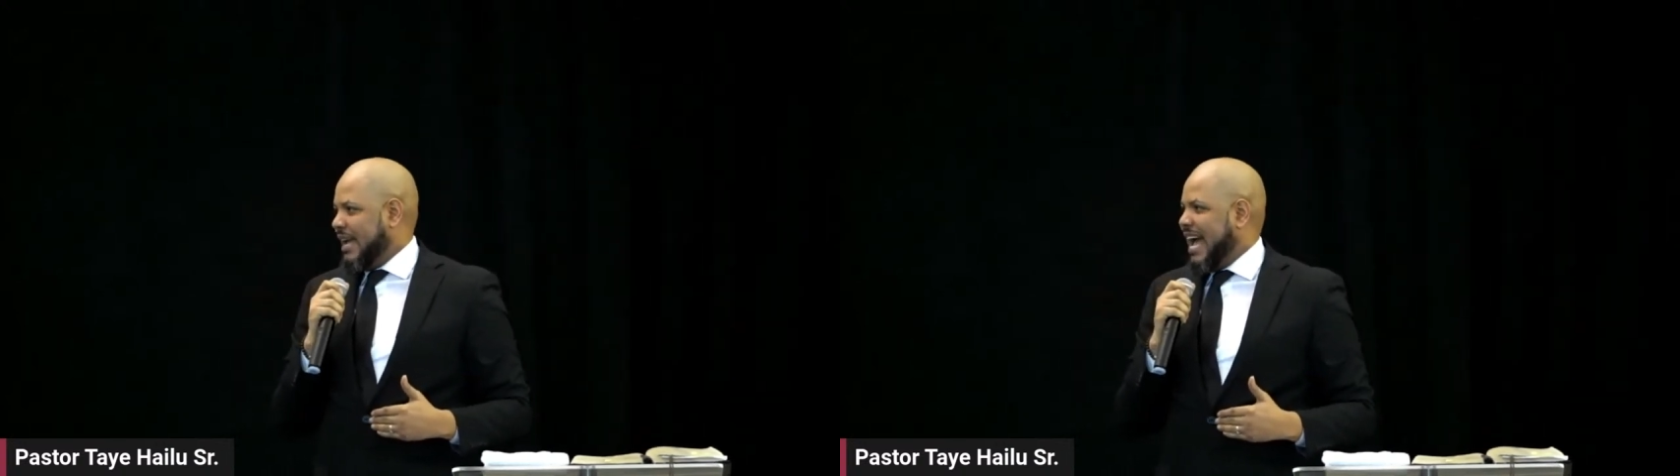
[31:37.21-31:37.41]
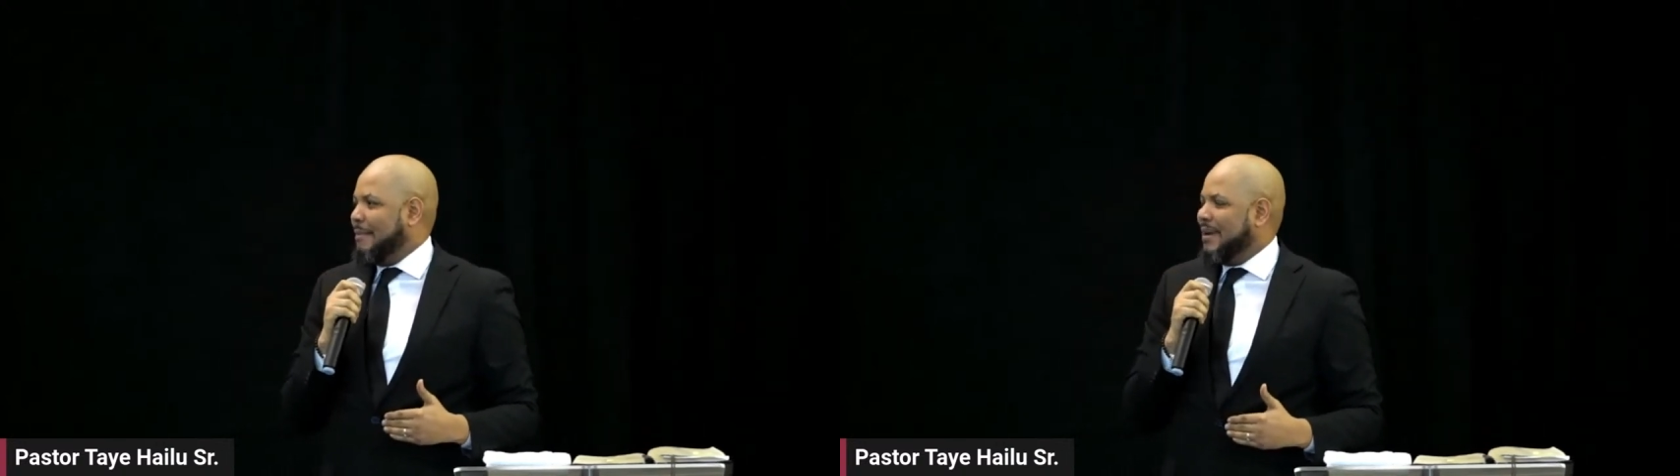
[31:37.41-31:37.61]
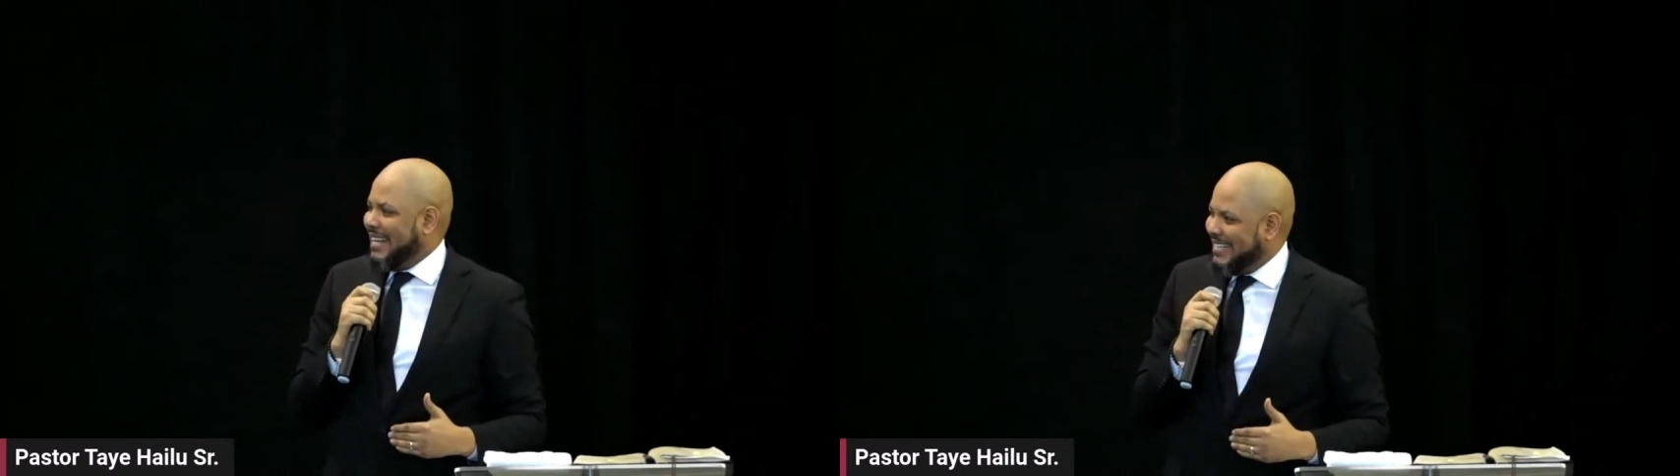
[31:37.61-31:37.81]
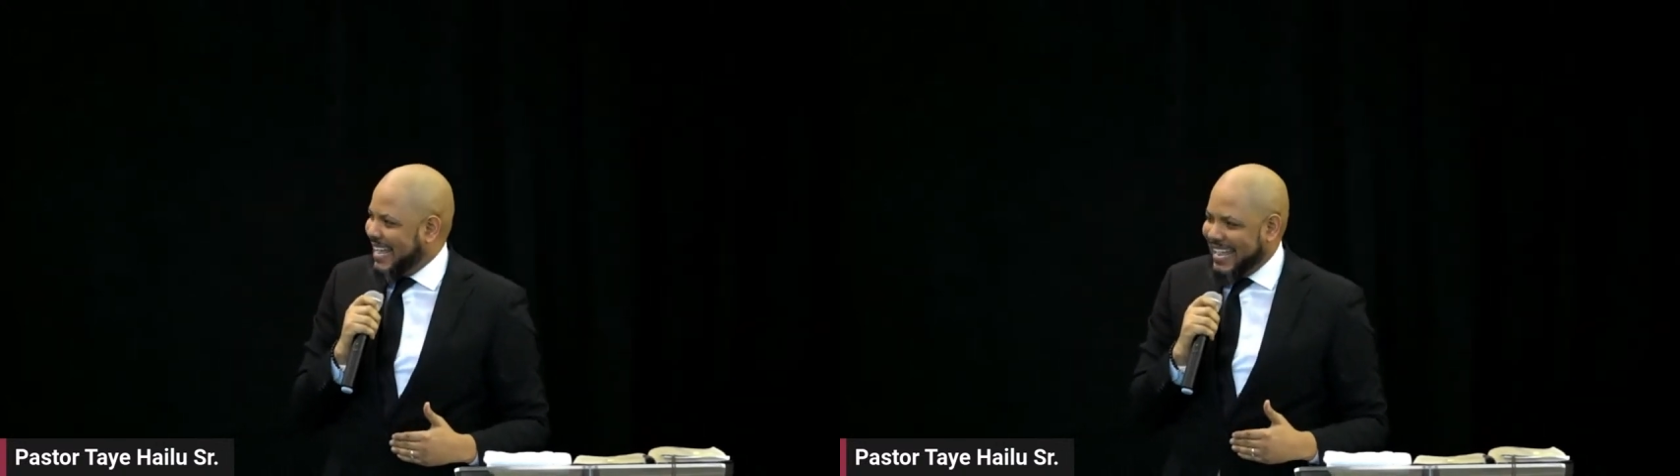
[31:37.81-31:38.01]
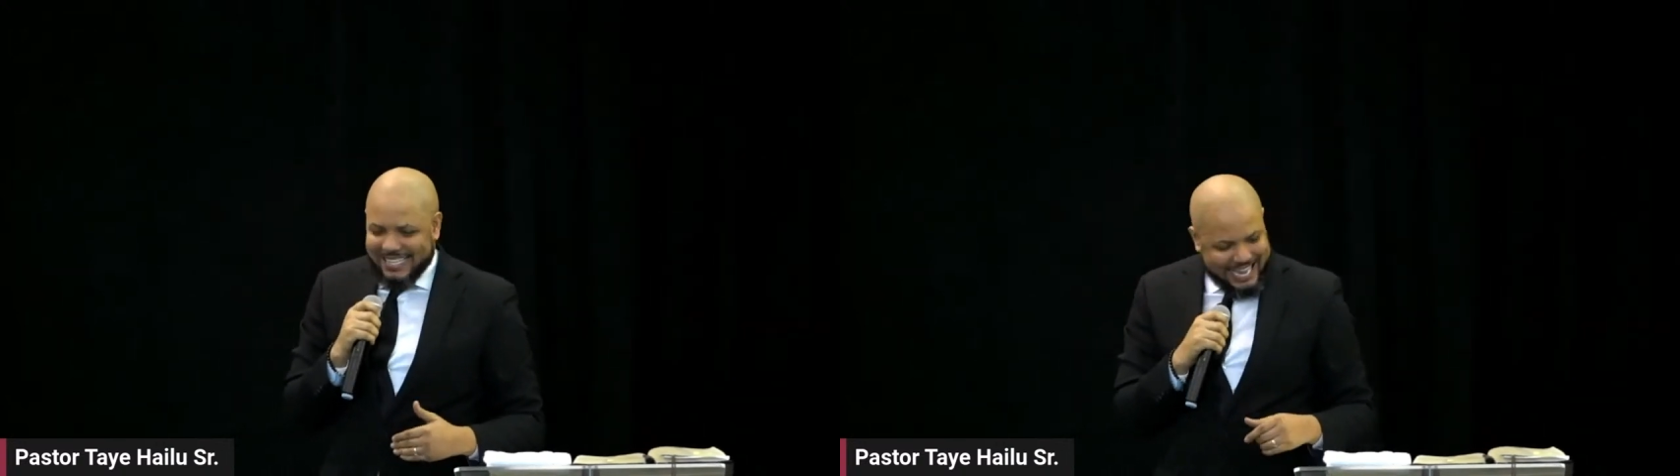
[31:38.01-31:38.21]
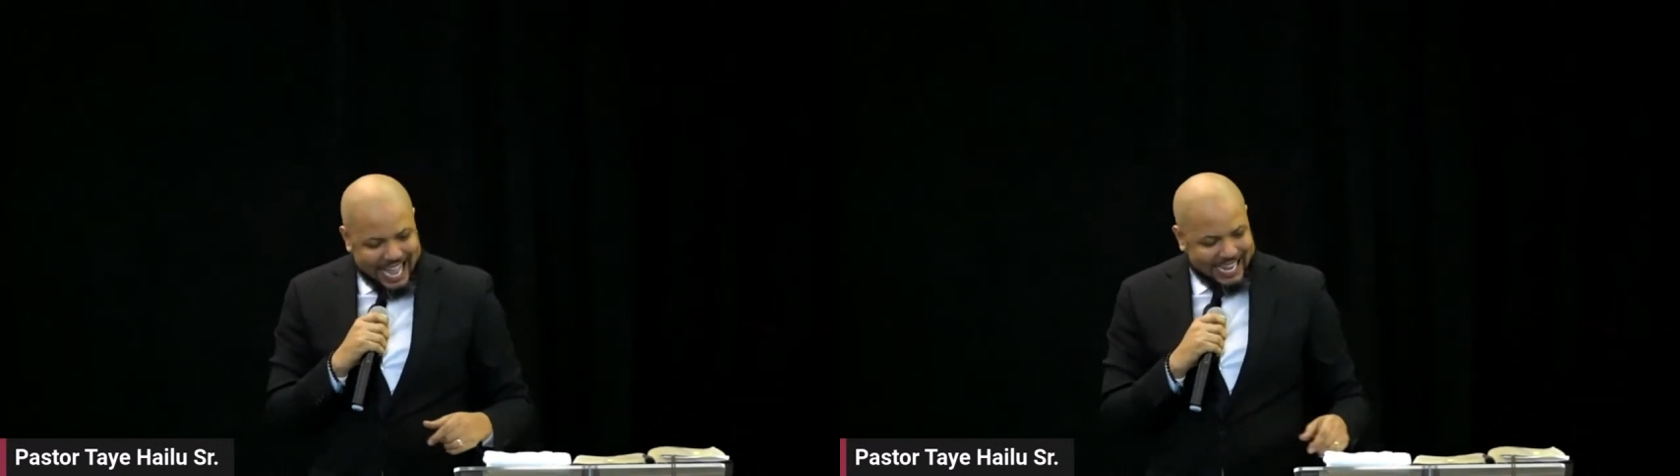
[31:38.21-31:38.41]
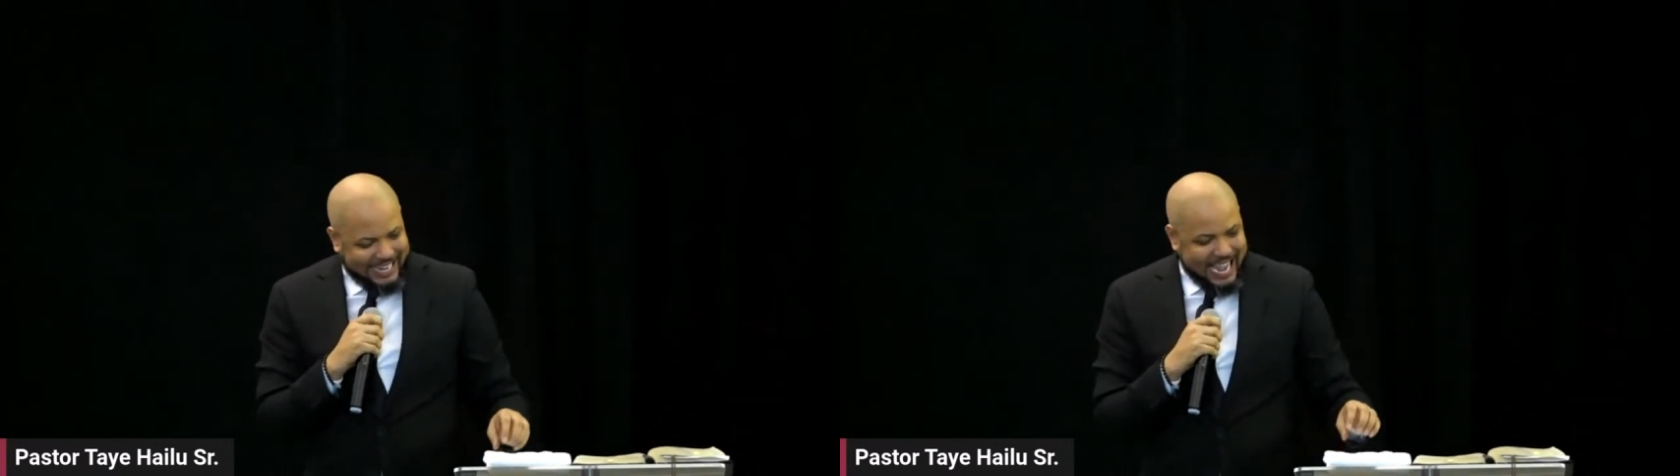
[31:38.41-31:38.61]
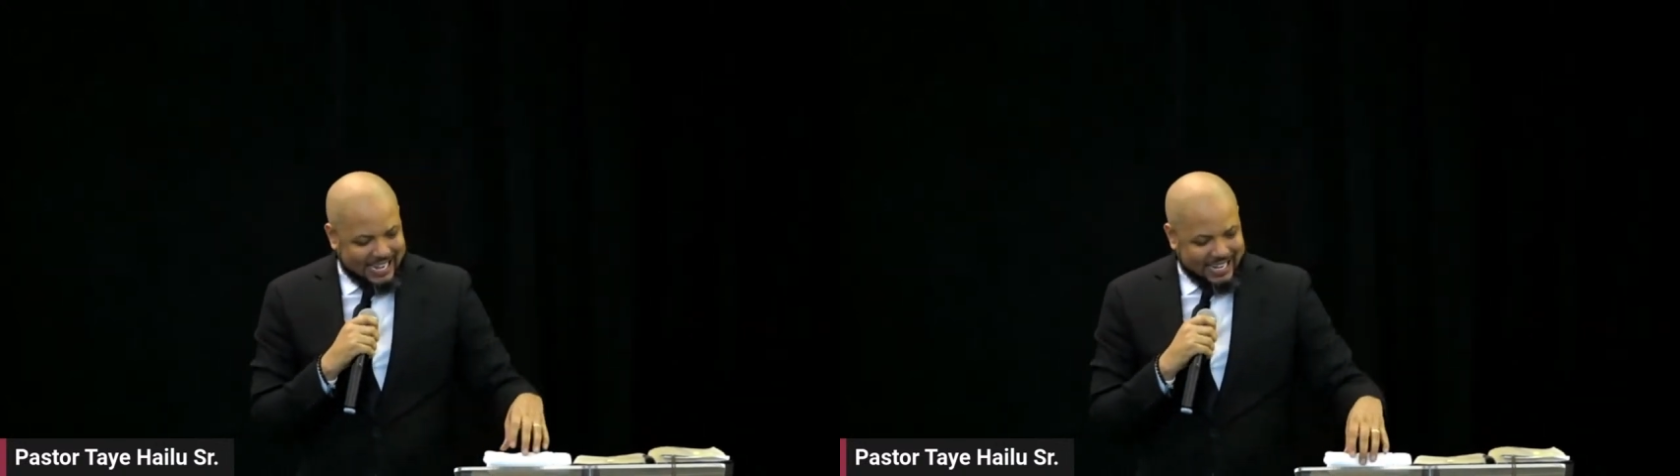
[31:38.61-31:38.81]
How many days I
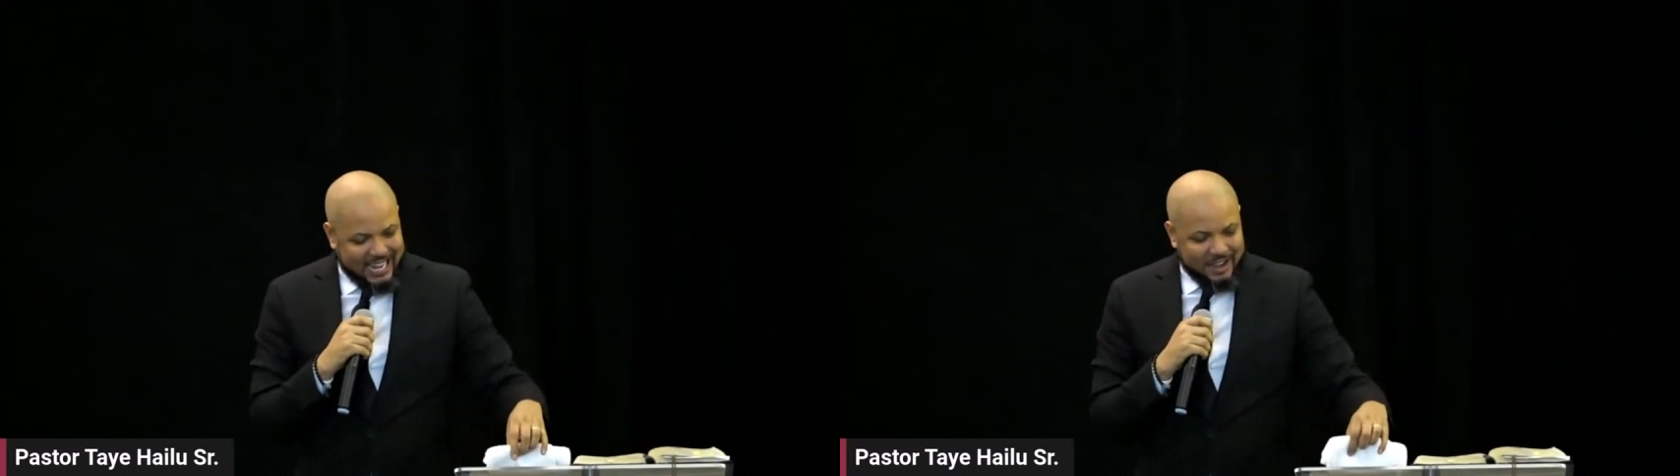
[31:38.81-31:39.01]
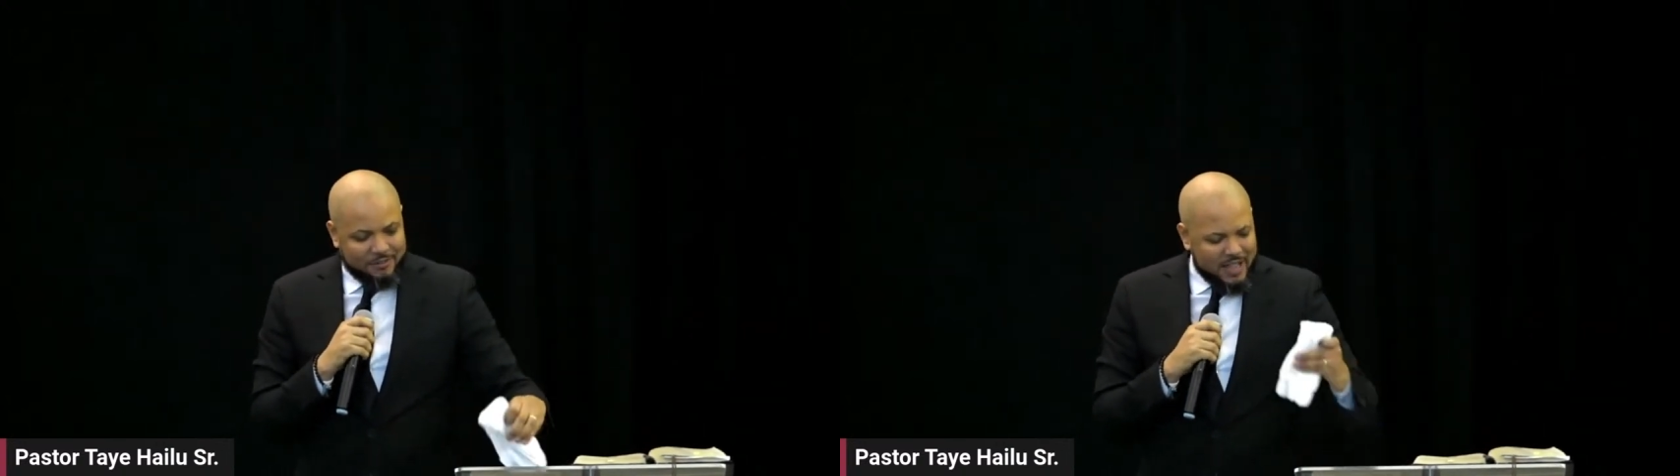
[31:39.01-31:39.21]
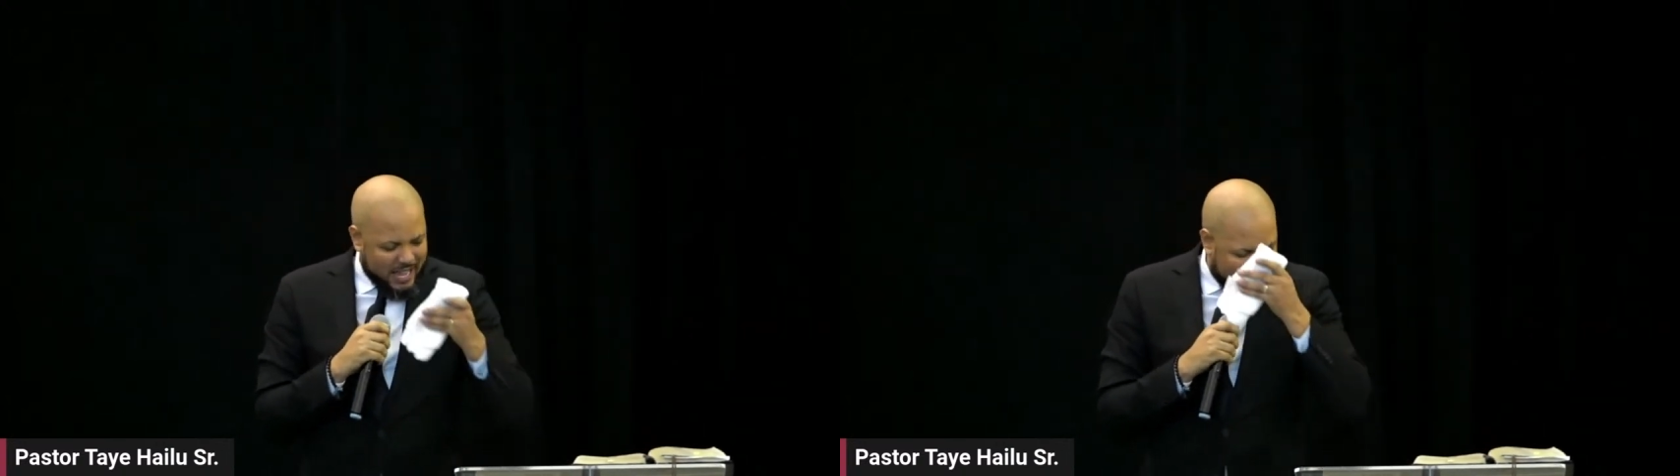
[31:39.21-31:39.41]
got left?